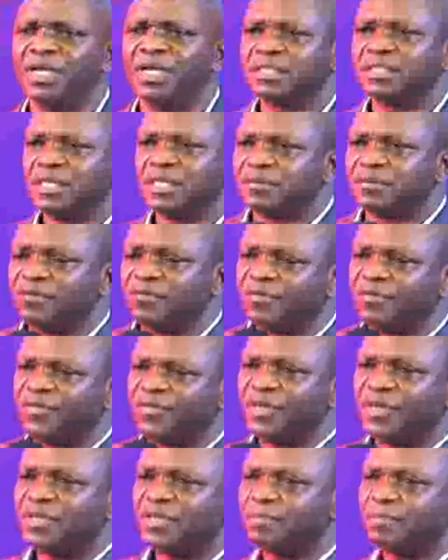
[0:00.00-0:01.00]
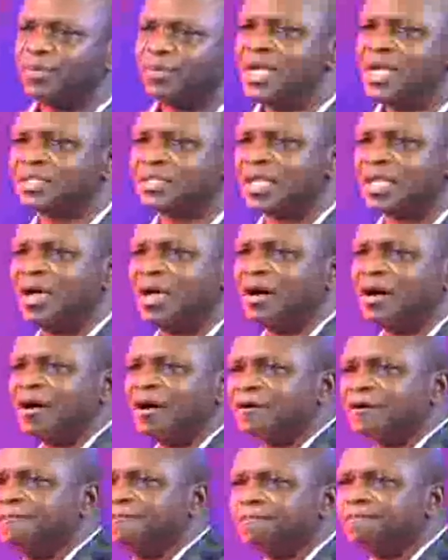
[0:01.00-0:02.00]
is fulfilled. Praise God.
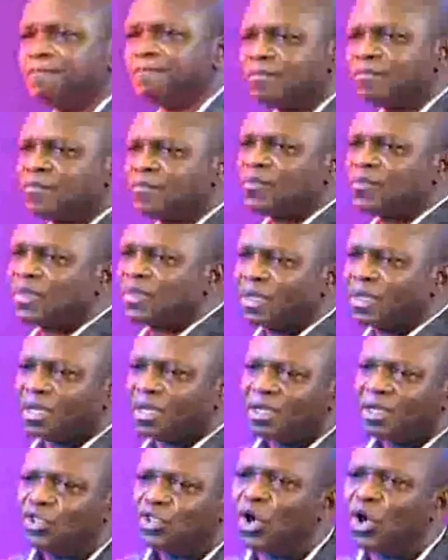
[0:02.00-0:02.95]
Your